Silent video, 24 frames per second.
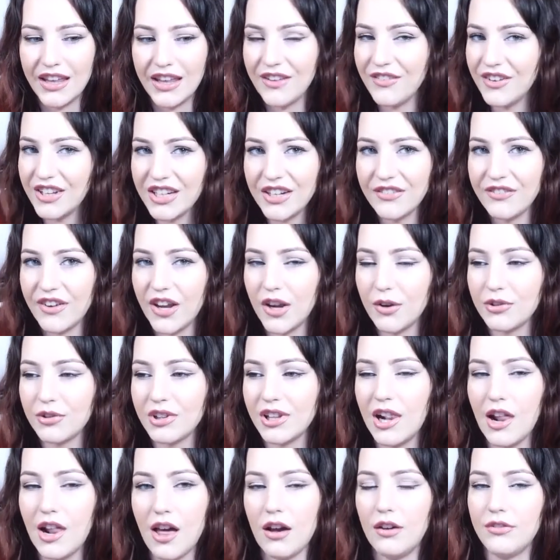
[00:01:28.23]
even if I would
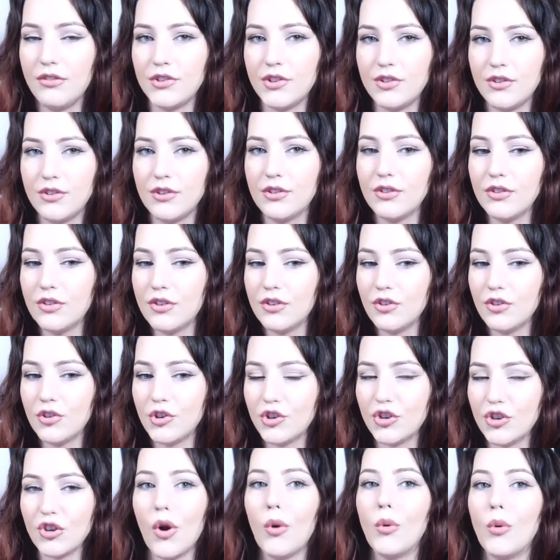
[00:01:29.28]
love to
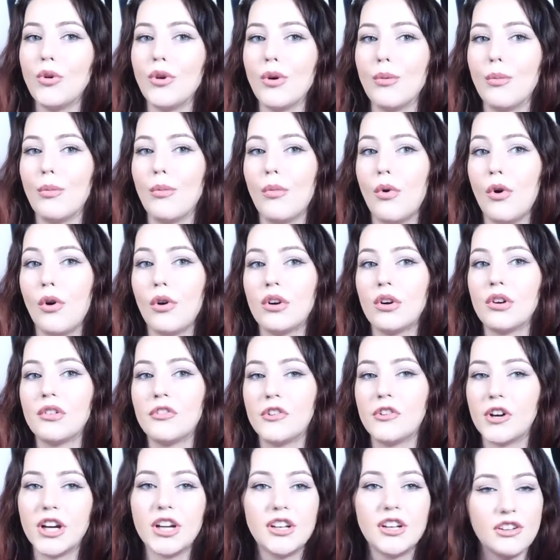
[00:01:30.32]
show you more,
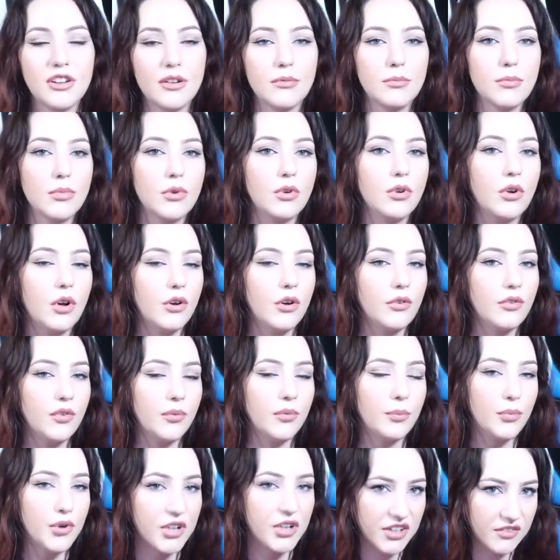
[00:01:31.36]
for example, of
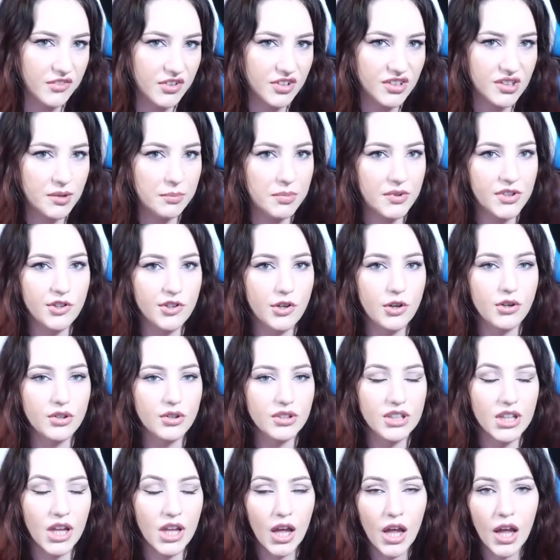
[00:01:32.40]
previous
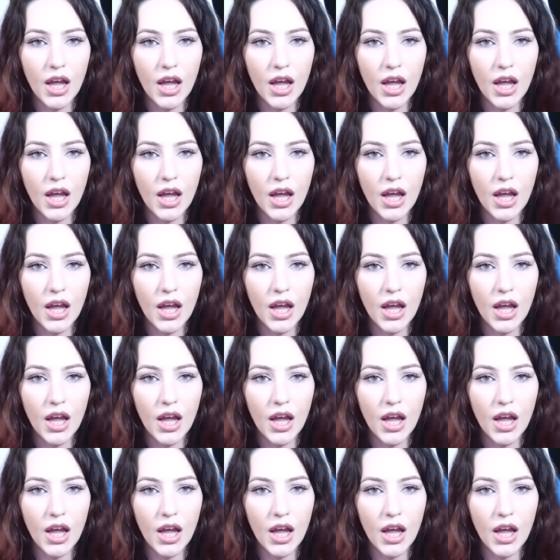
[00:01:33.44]
episode,